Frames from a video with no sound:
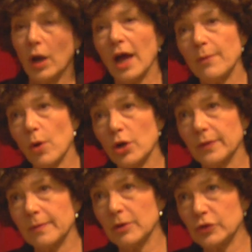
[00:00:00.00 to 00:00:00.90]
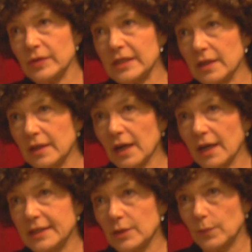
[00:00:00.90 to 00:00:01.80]
Well, the most recent thing
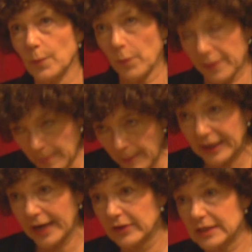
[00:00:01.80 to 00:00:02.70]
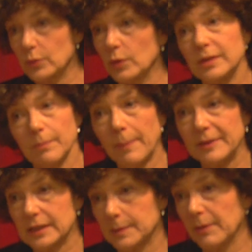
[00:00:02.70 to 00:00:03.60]
I did with the Muppet characters was
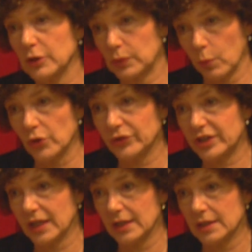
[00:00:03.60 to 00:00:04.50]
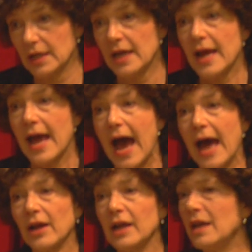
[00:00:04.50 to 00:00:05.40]
Muppets Most Wanted.
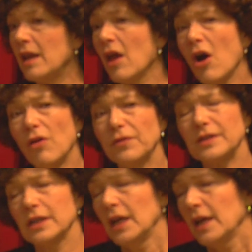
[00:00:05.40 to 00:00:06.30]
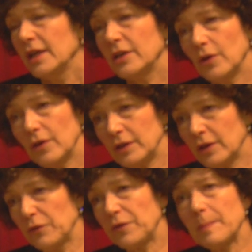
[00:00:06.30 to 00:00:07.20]
And I loved, you
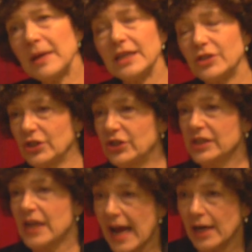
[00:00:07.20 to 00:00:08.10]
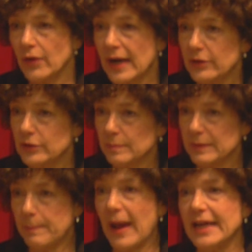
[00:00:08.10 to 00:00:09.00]
know, for me to just hang around and
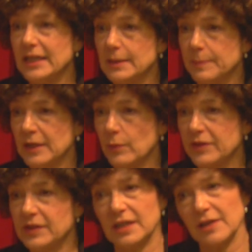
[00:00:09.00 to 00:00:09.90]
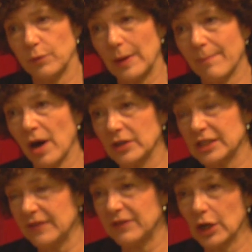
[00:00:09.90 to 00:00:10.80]
be paid to be with Steve Whitmire and
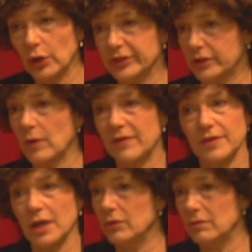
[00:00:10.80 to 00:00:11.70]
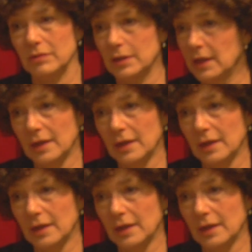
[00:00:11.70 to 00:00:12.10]
Davy Golds, who I've known,